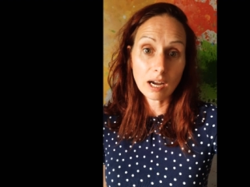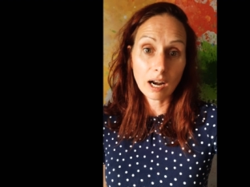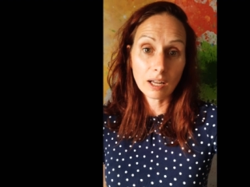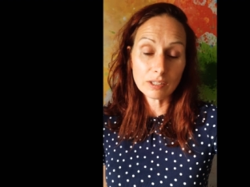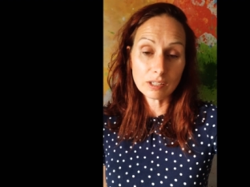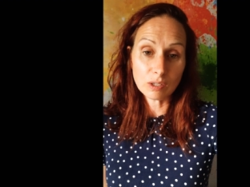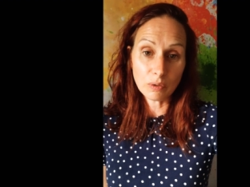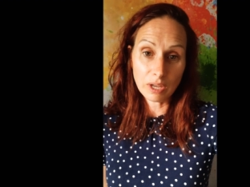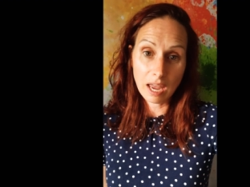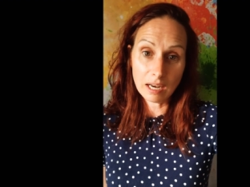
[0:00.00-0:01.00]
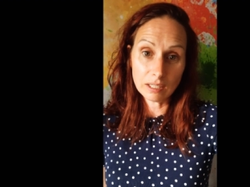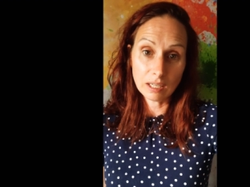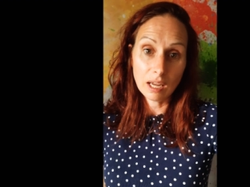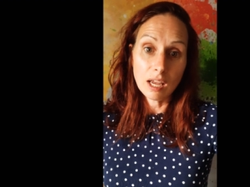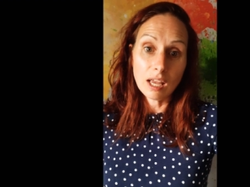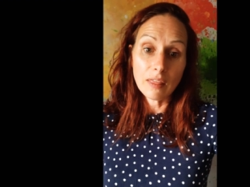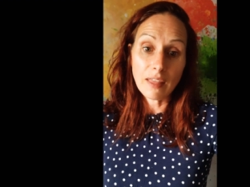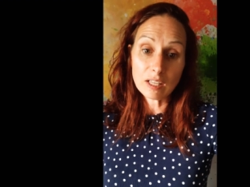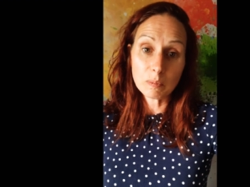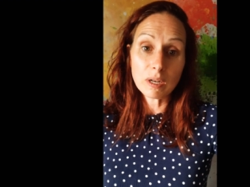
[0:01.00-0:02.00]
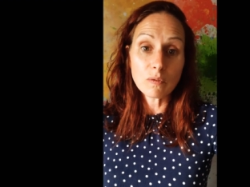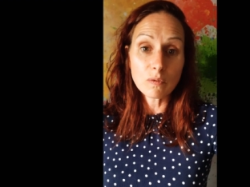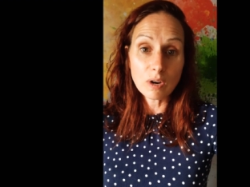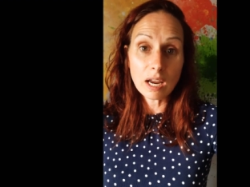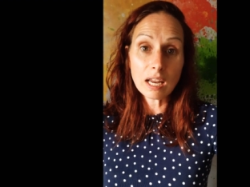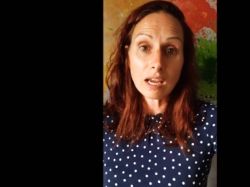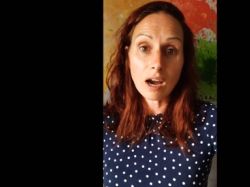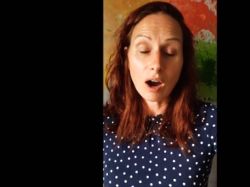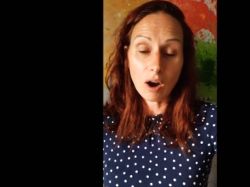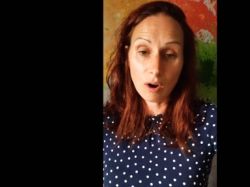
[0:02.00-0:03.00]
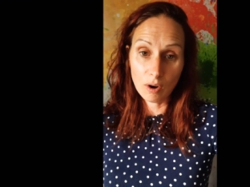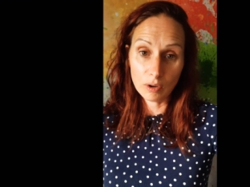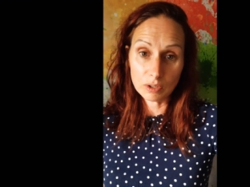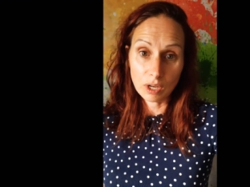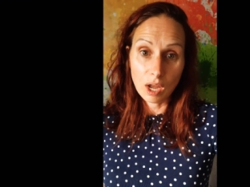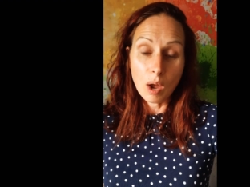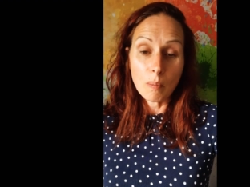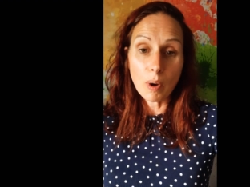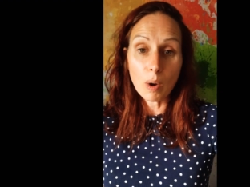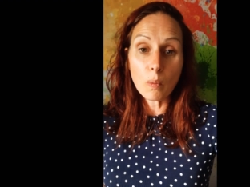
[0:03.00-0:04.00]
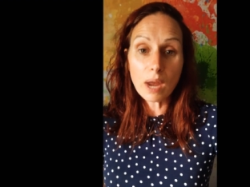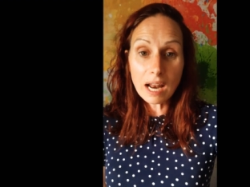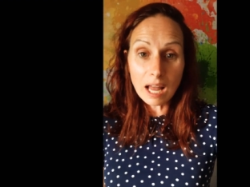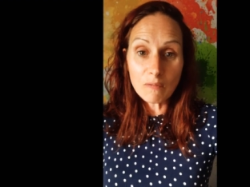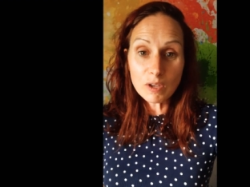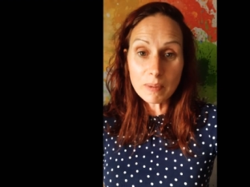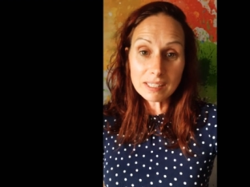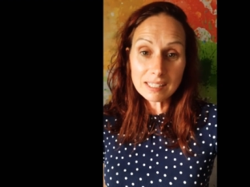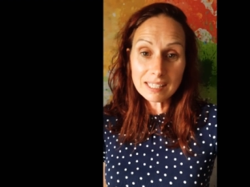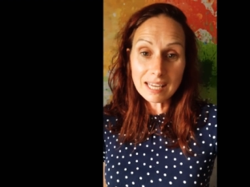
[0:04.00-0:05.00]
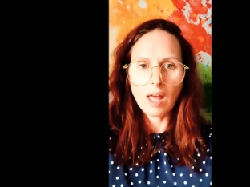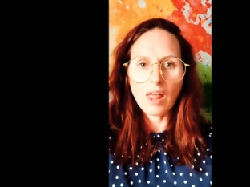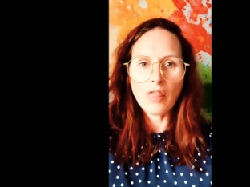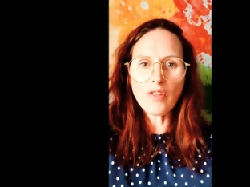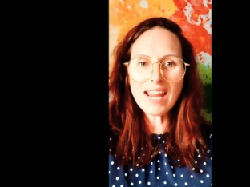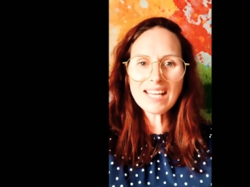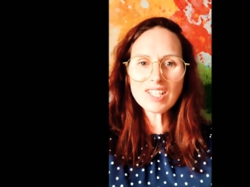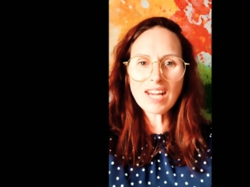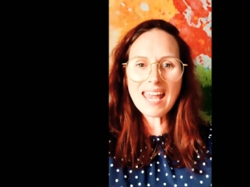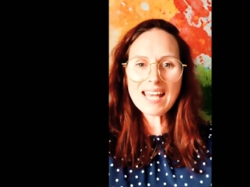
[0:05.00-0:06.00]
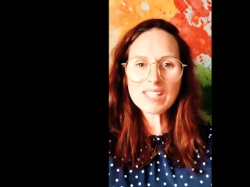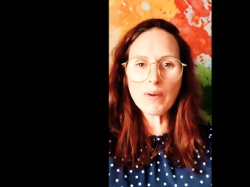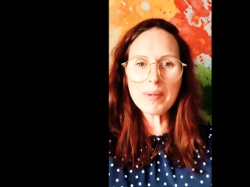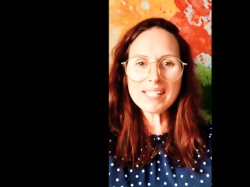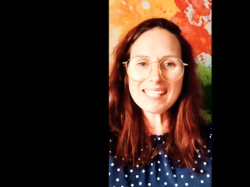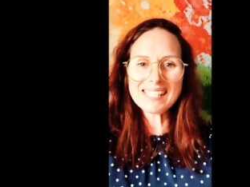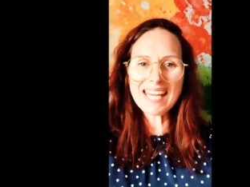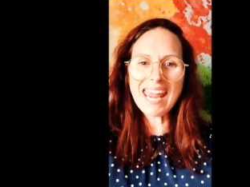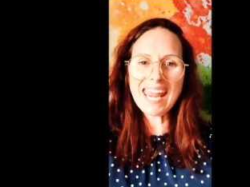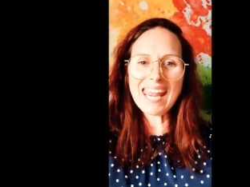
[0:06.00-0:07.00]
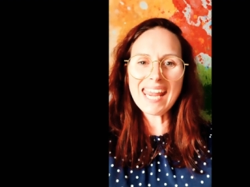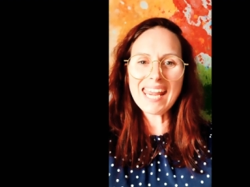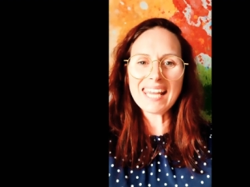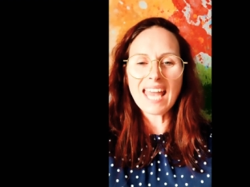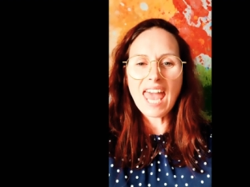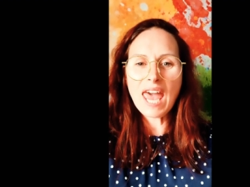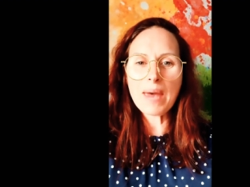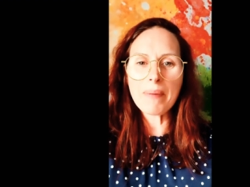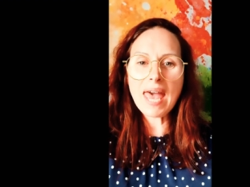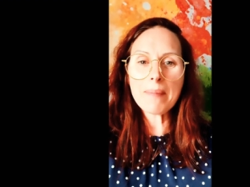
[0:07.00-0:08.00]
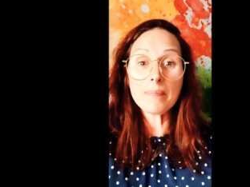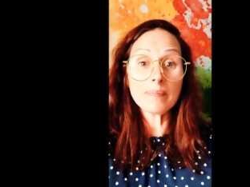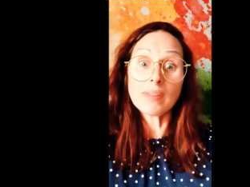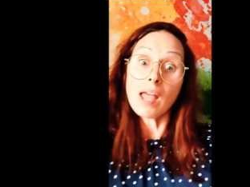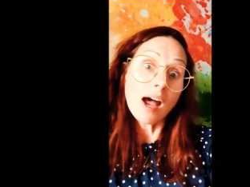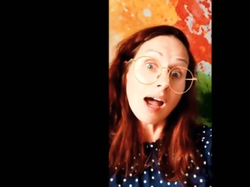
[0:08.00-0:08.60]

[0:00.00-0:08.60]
her class till the end. And that's been really hard. But we love you, Mrs. Teague. Three cheers for Mrs. Teague. Hip hip.